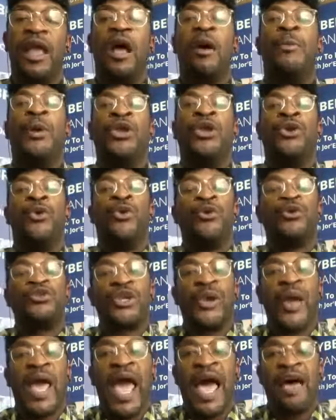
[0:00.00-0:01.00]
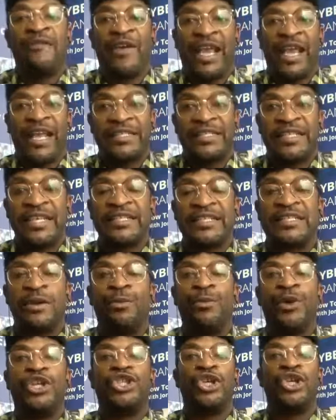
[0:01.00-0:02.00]
but you also have a system
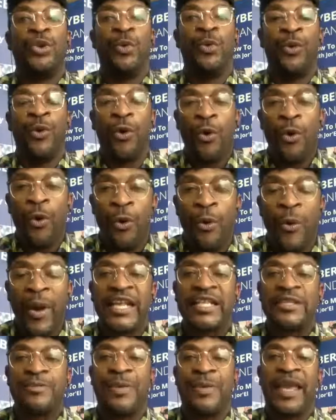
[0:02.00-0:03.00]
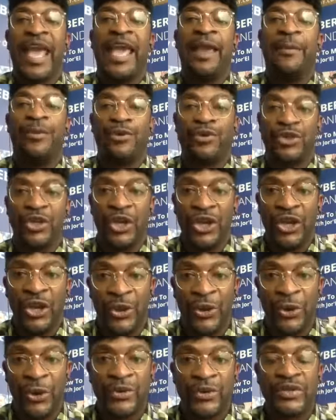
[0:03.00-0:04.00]
which you will always be able to
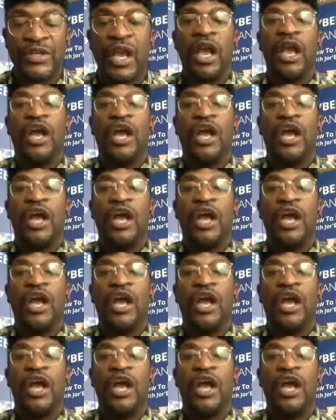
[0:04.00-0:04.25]
use